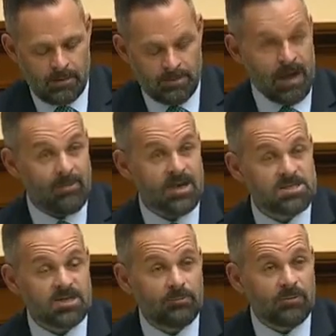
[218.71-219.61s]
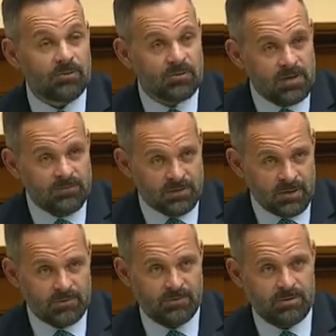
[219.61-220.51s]
but I myself perceive
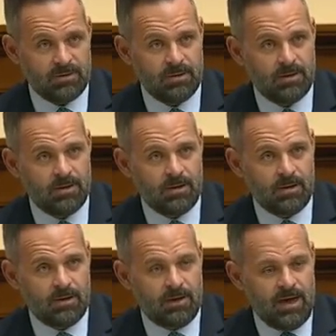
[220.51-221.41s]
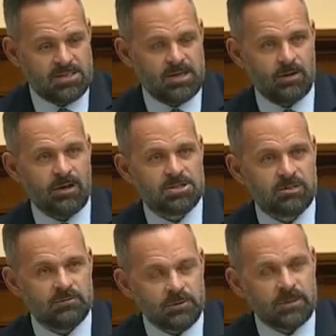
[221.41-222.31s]
this as dereliction
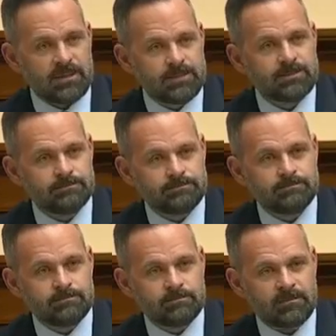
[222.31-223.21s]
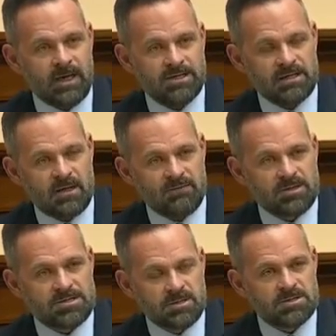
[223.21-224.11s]
of duty. And I take that very
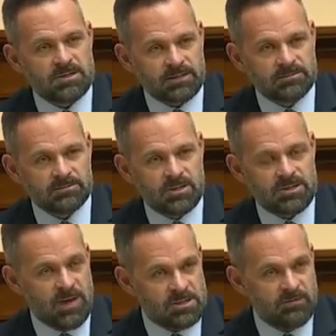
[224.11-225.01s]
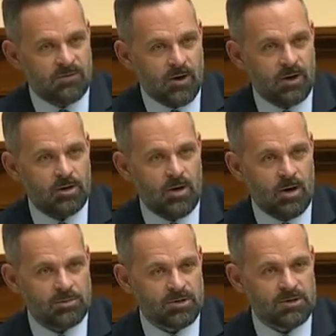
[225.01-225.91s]
seriously, especially for our
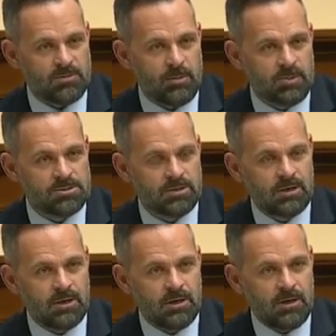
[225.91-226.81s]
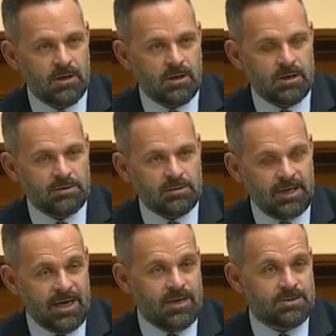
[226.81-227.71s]
armed service members
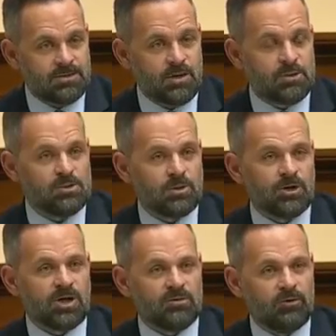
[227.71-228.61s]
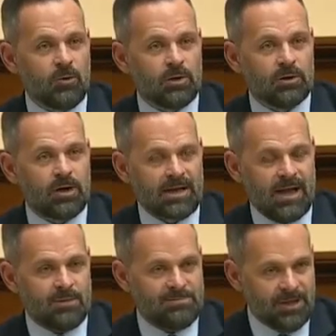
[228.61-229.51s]
and those who are looking for
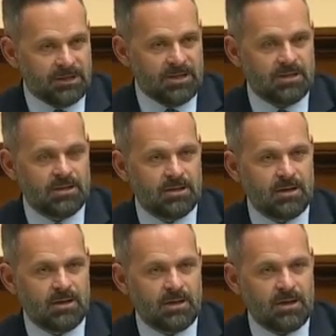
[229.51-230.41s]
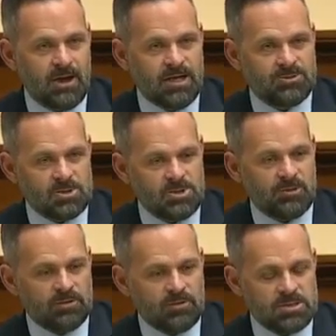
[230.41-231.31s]
accountability as a
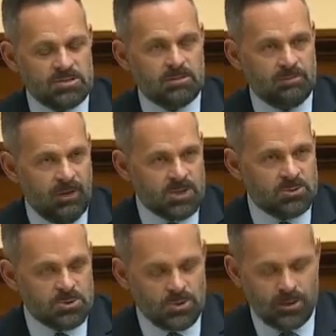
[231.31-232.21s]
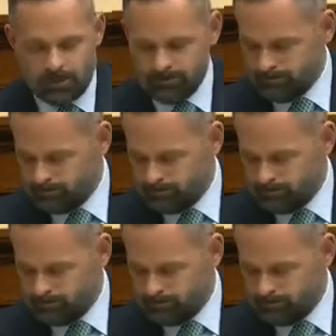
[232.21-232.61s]
result of this Bosch withdrawal.